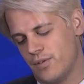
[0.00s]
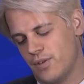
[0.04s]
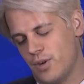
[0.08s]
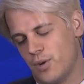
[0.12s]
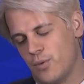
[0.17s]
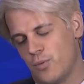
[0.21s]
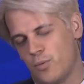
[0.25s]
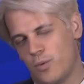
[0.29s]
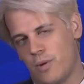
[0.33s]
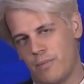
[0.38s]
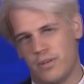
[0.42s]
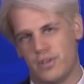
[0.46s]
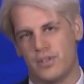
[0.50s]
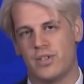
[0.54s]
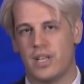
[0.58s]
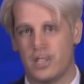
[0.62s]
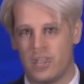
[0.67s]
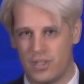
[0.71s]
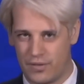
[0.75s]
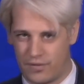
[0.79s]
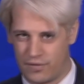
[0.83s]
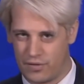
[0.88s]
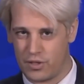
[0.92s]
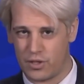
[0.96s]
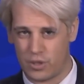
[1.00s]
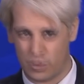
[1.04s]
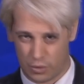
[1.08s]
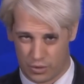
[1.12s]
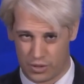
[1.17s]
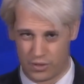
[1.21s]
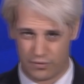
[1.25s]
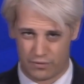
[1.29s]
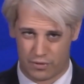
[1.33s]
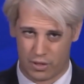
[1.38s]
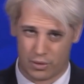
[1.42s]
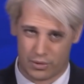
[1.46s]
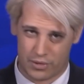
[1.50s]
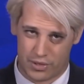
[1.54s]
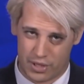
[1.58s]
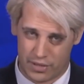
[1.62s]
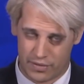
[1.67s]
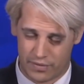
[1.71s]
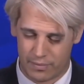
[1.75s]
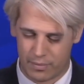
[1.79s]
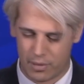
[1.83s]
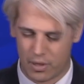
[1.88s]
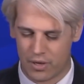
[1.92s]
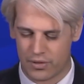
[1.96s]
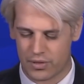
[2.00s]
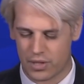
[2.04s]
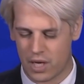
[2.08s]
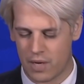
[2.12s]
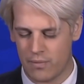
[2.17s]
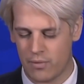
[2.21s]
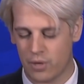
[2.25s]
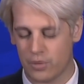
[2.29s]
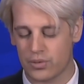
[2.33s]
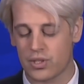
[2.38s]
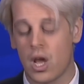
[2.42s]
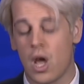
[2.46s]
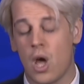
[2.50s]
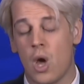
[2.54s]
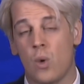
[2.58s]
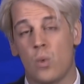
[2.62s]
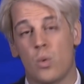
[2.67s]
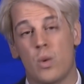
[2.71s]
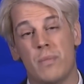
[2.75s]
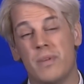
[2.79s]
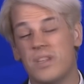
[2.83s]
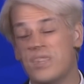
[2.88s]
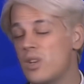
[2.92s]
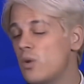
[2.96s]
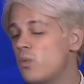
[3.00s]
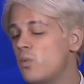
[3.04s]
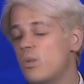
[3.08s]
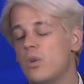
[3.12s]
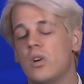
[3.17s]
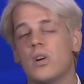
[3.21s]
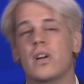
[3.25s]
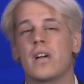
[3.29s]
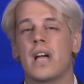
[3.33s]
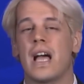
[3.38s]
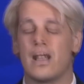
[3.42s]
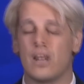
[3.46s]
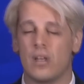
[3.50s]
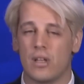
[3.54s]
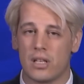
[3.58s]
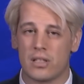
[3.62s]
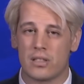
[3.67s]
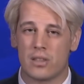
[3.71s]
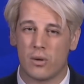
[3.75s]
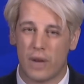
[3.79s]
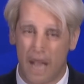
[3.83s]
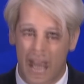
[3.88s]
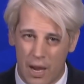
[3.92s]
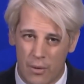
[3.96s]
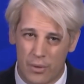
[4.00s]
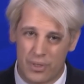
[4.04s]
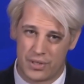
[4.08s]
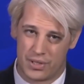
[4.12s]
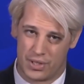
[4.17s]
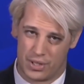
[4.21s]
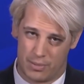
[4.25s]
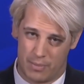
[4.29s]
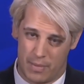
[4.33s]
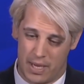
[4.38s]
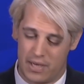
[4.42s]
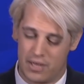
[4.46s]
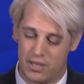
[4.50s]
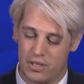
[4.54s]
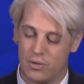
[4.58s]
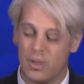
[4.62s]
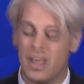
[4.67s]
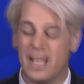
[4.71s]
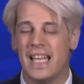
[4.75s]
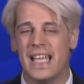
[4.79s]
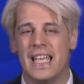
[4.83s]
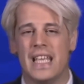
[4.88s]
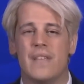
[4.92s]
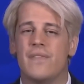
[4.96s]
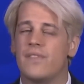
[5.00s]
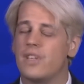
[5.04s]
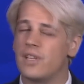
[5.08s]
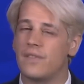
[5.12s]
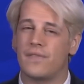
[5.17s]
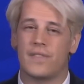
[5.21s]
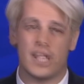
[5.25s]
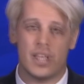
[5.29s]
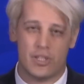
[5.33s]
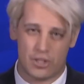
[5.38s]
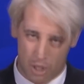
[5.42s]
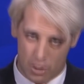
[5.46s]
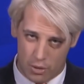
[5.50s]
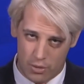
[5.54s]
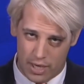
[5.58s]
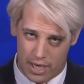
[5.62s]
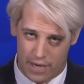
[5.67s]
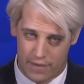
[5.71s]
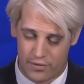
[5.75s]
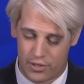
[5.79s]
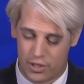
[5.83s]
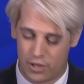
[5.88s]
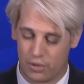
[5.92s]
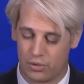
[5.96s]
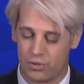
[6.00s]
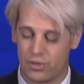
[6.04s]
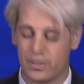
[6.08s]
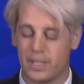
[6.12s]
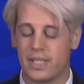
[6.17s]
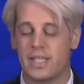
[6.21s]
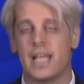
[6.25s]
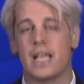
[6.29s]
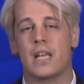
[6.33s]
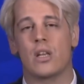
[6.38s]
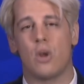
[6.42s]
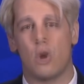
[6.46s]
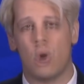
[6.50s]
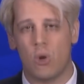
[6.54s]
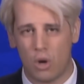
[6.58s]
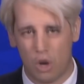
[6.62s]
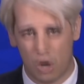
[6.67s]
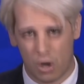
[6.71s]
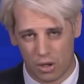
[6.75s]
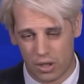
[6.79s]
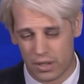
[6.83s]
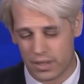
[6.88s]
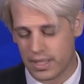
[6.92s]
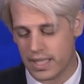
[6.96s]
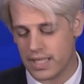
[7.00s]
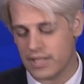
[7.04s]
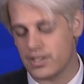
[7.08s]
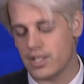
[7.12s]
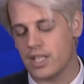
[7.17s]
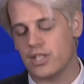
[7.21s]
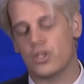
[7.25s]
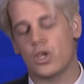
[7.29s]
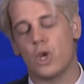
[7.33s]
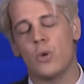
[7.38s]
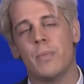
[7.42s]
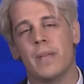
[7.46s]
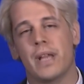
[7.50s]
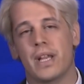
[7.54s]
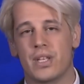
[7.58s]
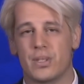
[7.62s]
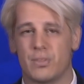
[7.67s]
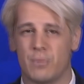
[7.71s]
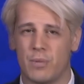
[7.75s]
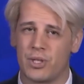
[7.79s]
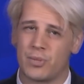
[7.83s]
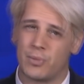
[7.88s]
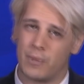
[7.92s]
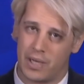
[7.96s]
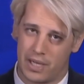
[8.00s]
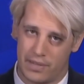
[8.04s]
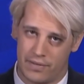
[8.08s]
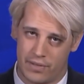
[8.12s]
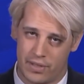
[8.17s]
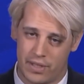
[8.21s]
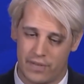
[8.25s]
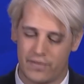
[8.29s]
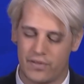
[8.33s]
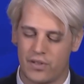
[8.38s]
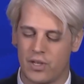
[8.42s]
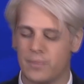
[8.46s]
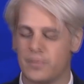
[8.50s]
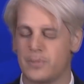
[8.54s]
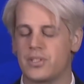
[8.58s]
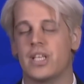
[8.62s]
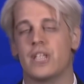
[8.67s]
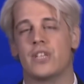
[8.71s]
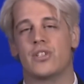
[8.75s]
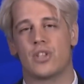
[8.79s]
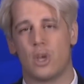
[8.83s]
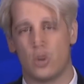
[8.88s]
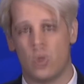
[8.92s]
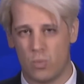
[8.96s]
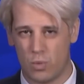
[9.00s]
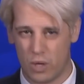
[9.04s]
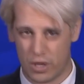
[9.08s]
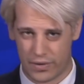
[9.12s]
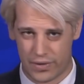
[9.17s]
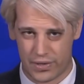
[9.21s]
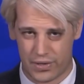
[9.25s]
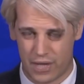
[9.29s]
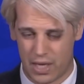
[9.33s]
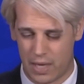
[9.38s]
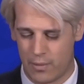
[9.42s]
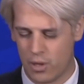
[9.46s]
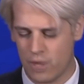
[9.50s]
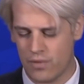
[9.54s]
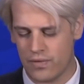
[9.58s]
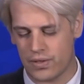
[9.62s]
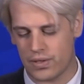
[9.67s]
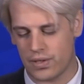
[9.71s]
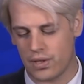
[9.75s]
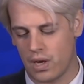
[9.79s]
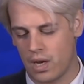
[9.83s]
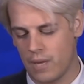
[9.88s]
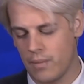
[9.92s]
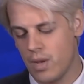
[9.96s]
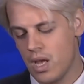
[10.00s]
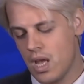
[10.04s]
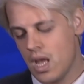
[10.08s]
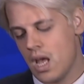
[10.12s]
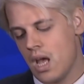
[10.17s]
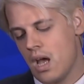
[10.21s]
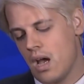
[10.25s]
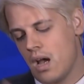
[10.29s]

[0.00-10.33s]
women take different sorts of roles and different part-time roles. Women don't work as long hours as men do, even if they don't have children. They take longer holidays. They don't make as much money for their firms. They don't work the same overtime.